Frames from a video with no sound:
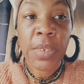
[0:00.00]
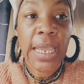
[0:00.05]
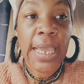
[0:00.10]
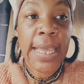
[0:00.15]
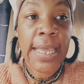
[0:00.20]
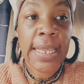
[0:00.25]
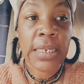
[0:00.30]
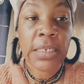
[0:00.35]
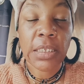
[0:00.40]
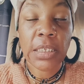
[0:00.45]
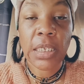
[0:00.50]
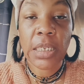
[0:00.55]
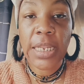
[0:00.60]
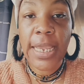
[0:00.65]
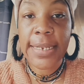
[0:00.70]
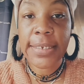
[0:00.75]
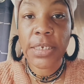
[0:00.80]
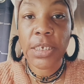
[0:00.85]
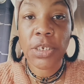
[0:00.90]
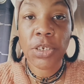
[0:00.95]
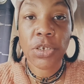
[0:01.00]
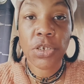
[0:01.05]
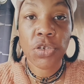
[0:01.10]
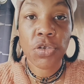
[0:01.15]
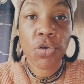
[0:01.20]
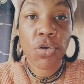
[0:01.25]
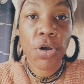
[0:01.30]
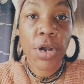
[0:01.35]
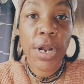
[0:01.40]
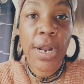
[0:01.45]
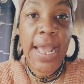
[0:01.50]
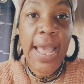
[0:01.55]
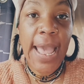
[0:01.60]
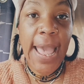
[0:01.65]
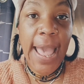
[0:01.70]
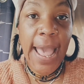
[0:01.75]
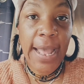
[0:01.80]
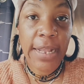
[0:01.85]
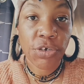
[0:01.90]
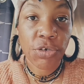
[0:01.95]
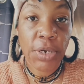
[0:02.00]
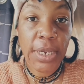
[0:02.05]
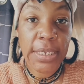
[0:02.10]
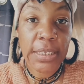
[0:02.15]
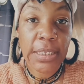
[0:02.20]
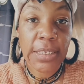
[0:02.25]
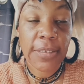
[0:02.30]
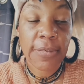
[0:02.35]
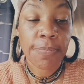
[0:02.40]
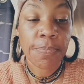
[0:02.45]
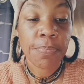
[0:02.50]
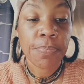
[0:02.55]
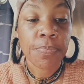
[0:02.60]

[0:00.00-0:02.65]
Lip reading: and selected your address.